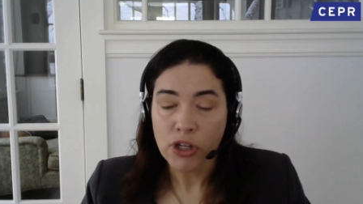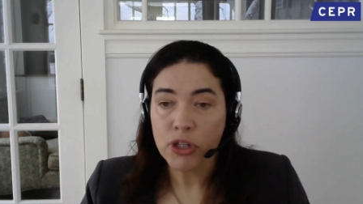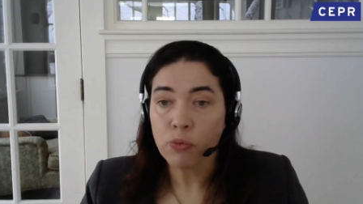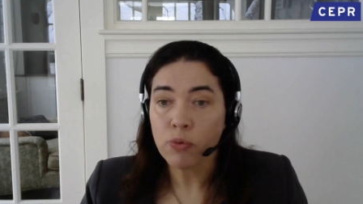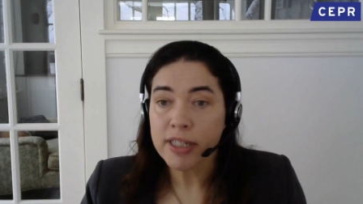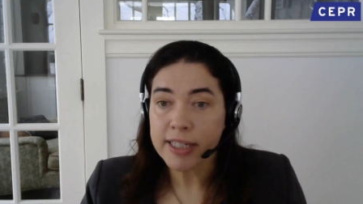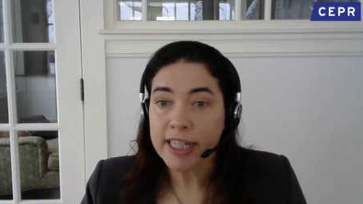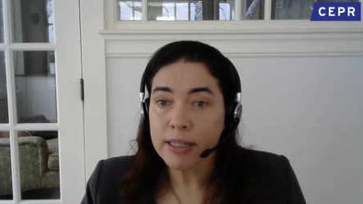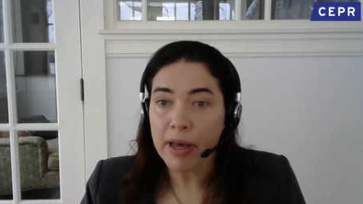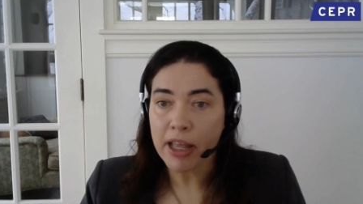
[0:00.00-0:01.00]
So with
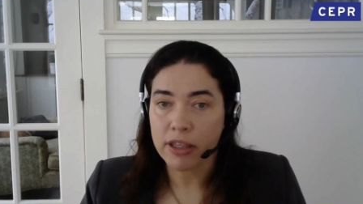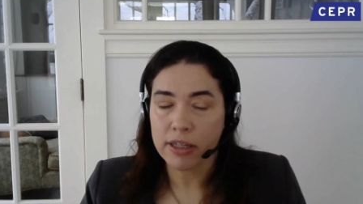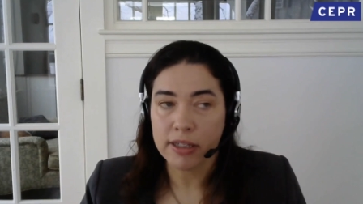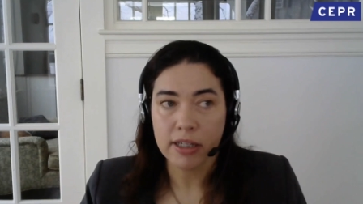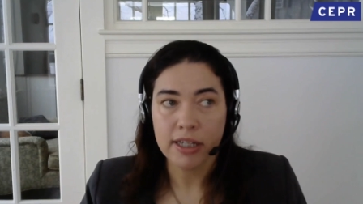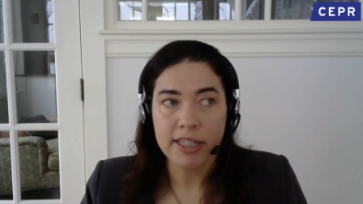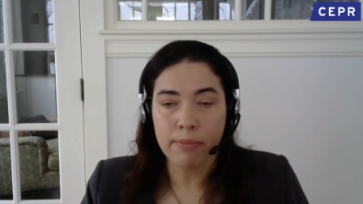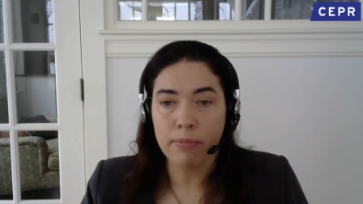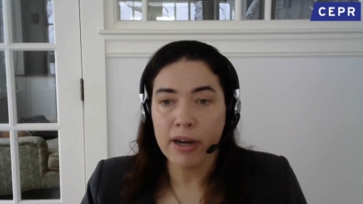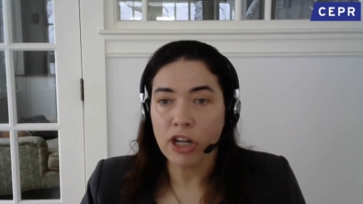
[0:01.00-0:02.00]
this method,
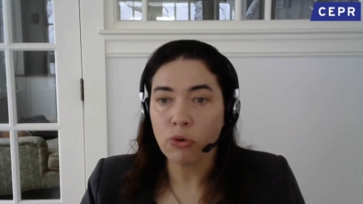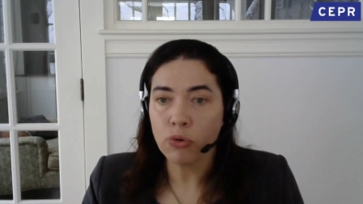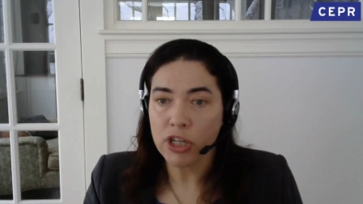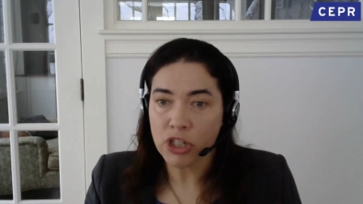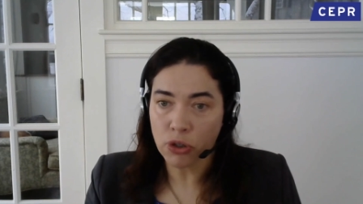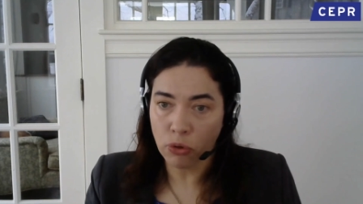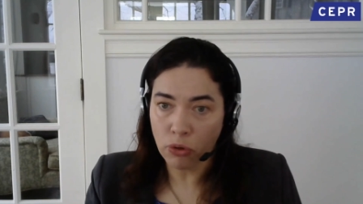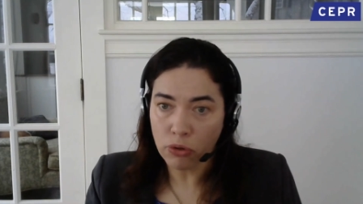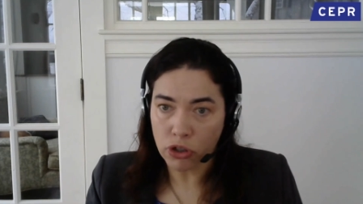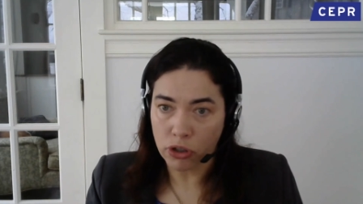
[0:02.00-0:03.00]
somebody who is
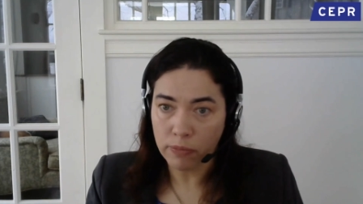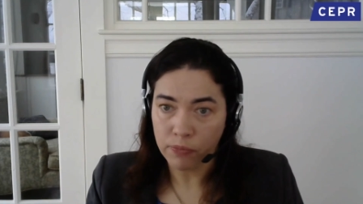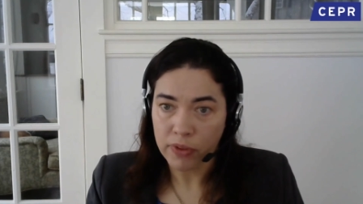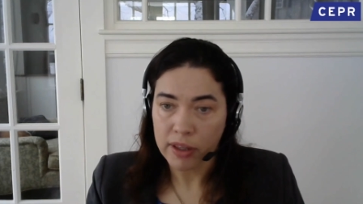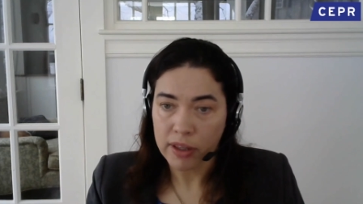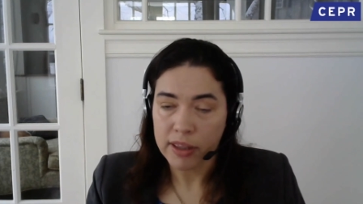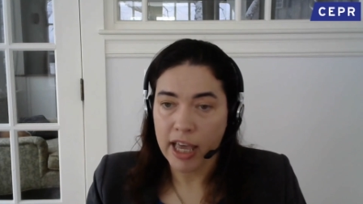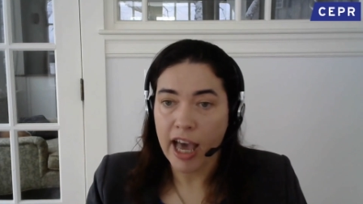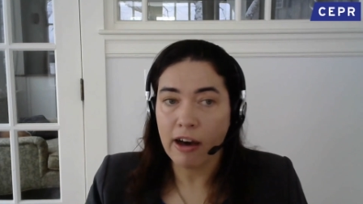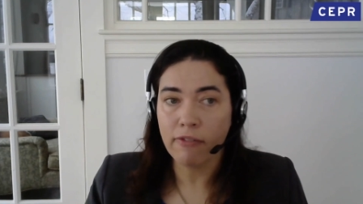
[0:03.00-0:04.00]
older,
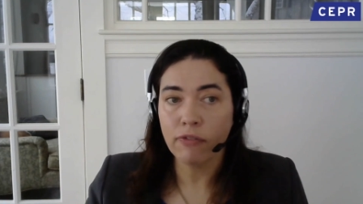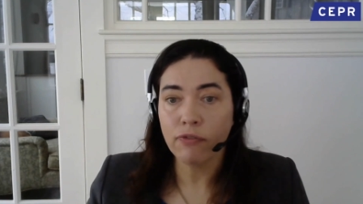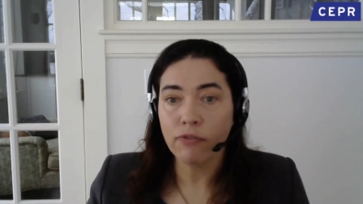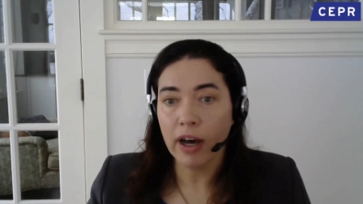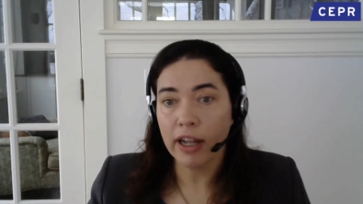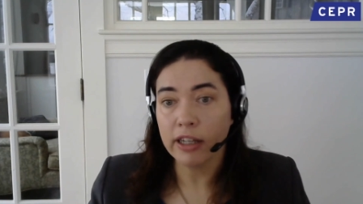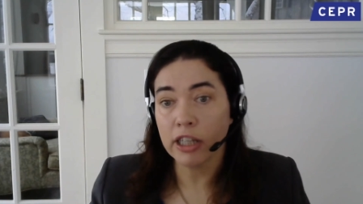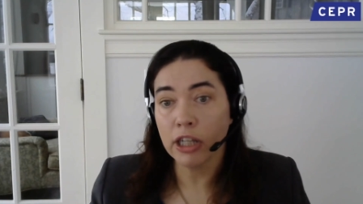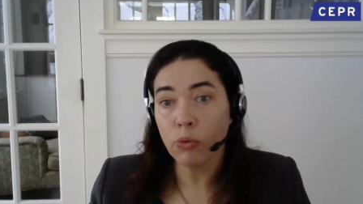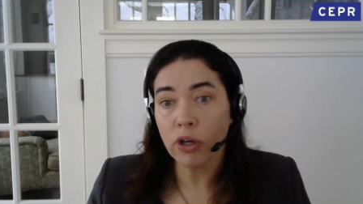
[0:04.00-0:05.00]
they have a
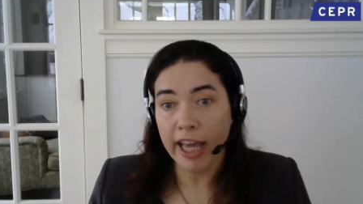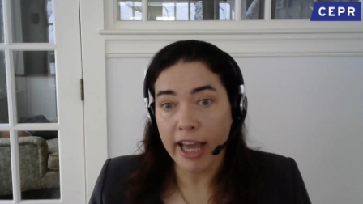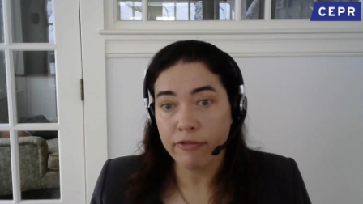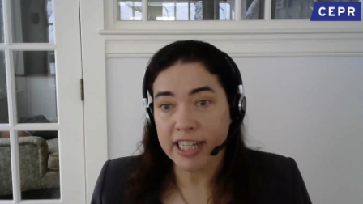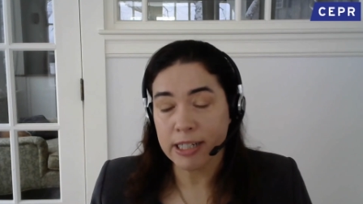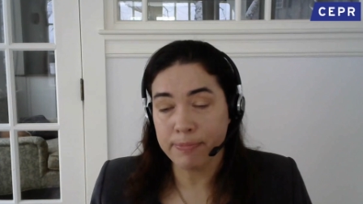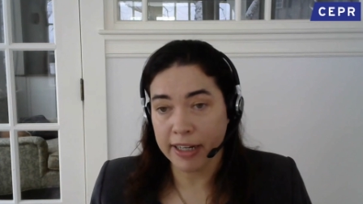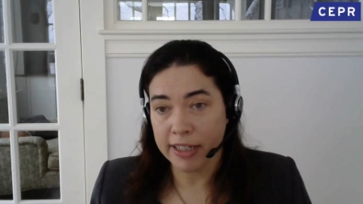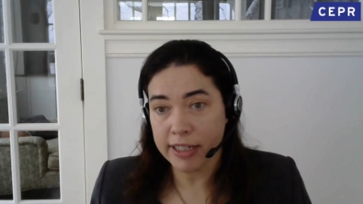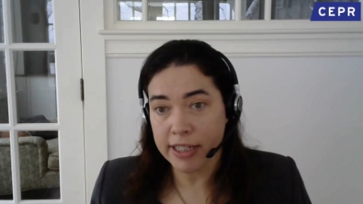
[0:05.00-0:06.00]
lower life
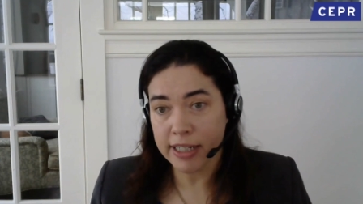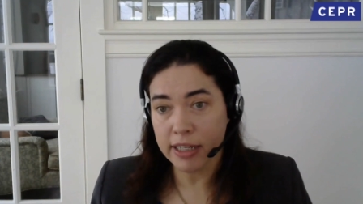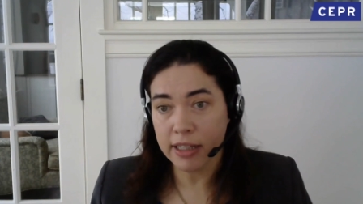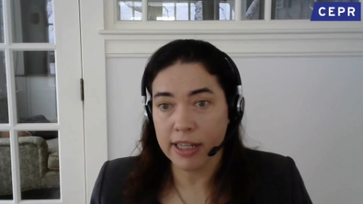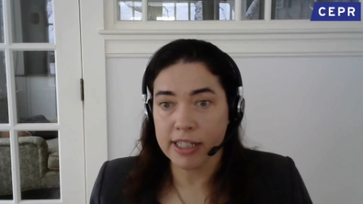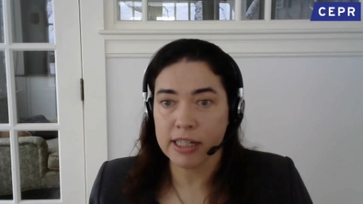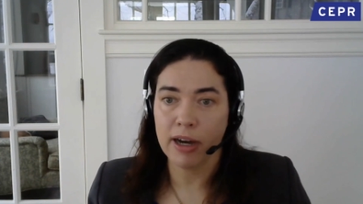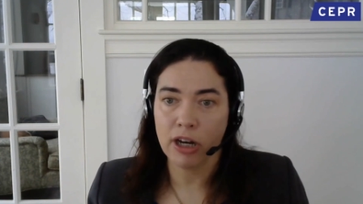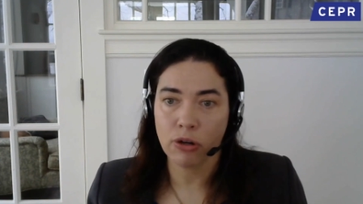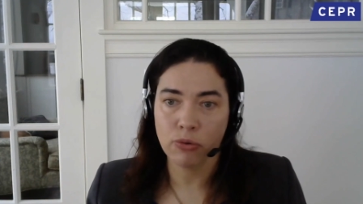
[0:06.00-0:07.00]
expectancy than
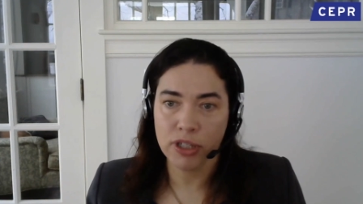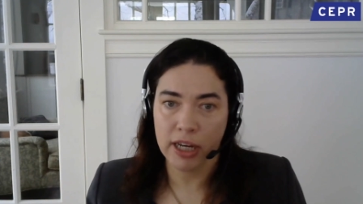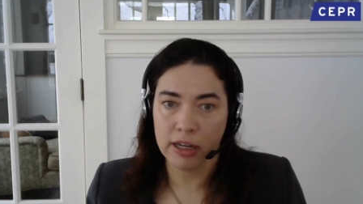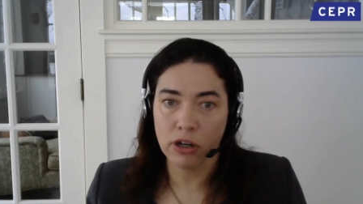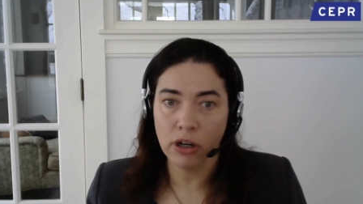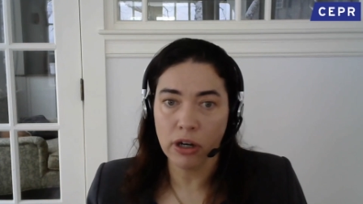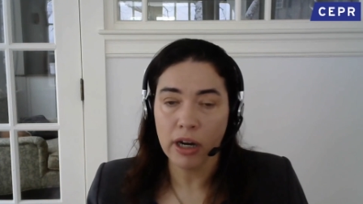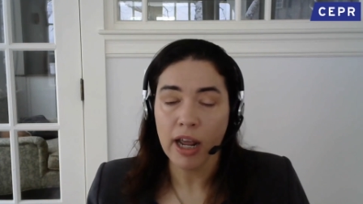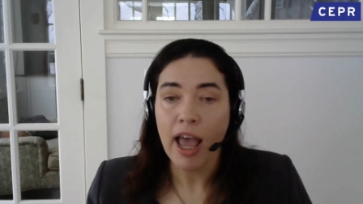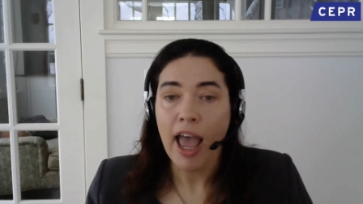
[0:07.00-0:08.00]
somebody who is younger.
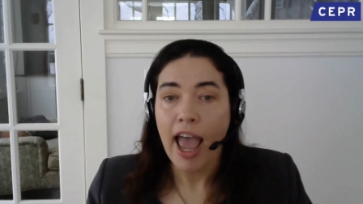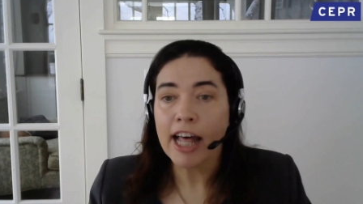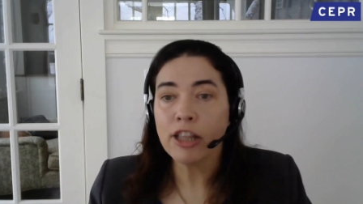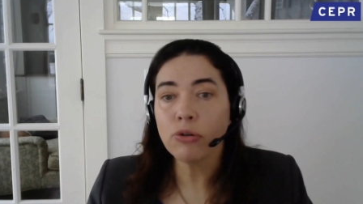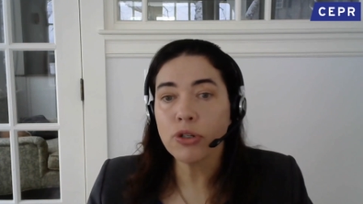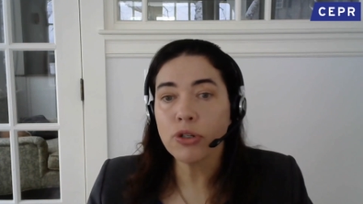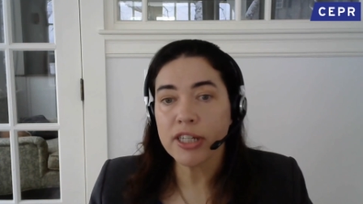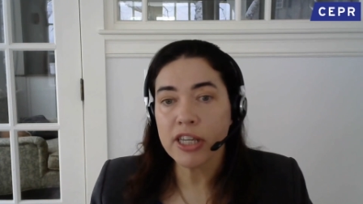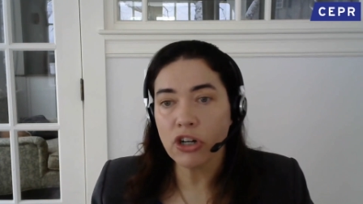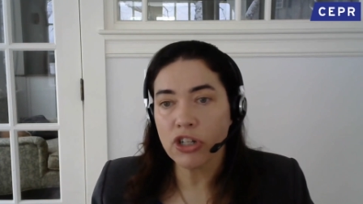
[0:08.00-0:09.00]
And those
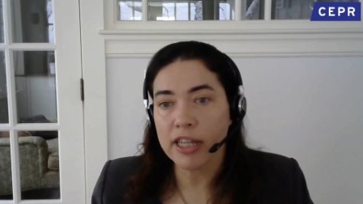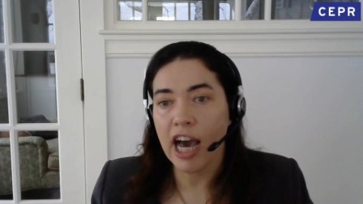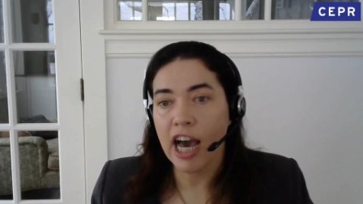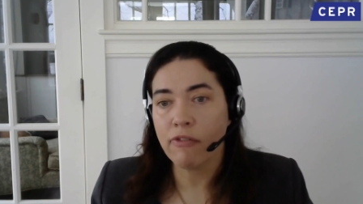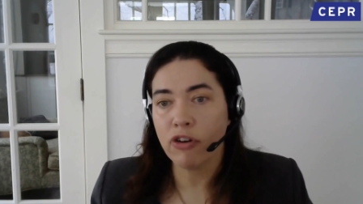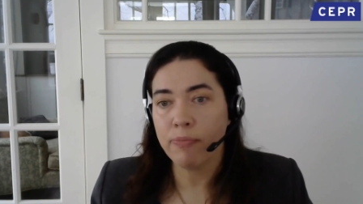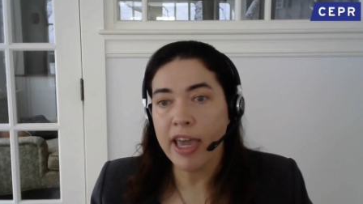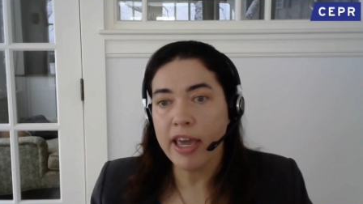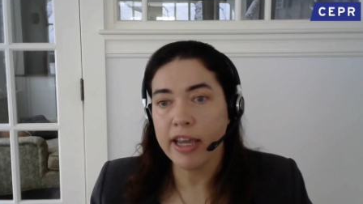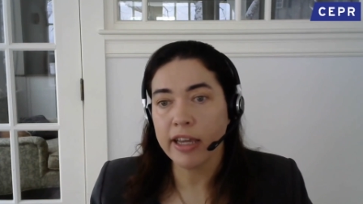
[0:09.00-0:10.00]
years that they have
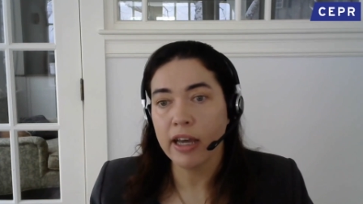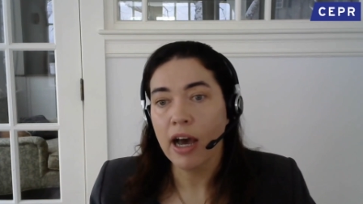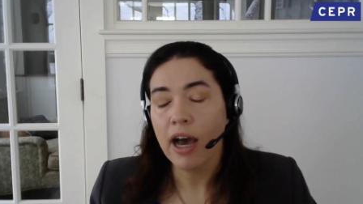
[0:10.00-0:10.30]
remaining